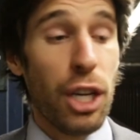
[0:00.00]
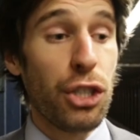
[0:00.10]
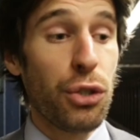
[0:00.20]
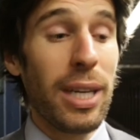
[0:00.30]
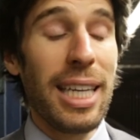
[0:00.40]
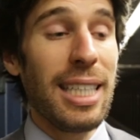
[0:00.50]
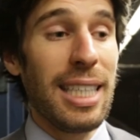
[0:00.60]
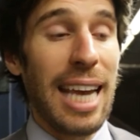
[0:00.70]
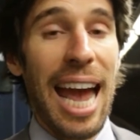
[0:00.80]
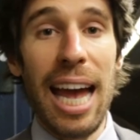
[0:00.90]
Street
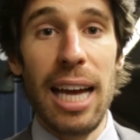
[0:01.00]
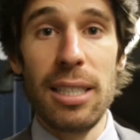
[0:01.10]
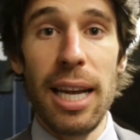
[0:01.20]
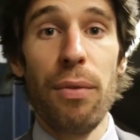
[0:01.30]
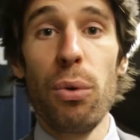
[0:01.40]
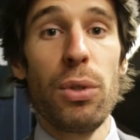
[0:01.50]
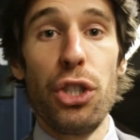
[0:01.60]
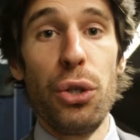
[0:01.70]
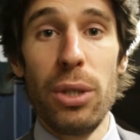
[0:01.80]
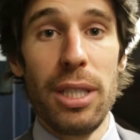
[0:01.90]
Easy has.
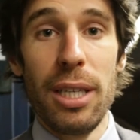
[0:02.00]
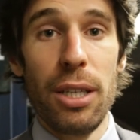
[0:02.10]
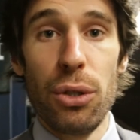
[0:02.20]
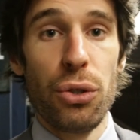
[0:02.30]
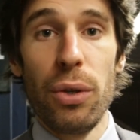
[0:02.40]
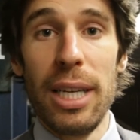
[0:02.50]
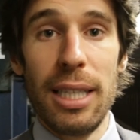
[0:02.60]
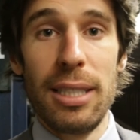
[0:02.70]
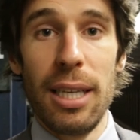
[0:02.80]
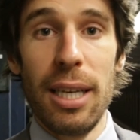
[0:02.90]
Everyone's using Street
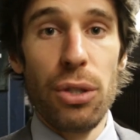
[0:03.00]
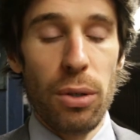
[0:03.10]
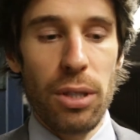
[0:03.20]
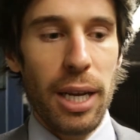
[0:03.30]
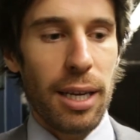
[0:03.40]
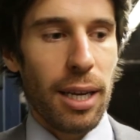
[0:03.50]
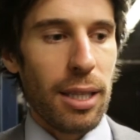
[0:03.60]
Easy. So it's like